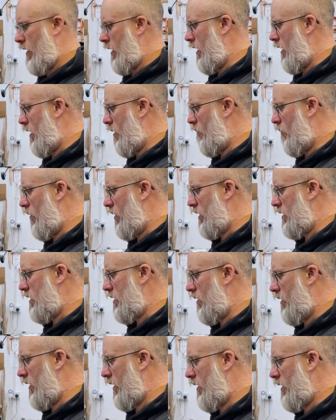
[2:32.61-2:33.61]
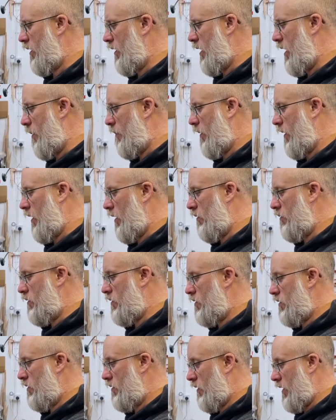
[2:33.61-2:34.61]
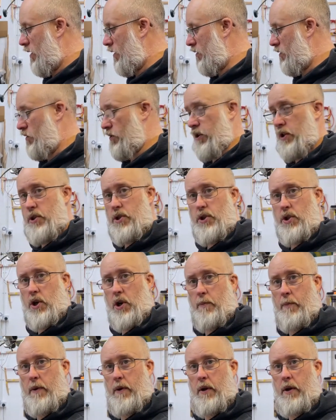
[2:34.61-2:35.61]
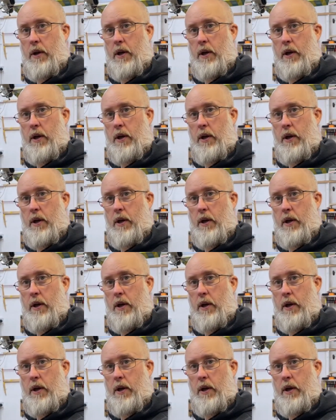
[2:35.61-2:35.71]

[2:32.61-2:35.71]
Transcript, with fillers: um, what it's like up close doing its job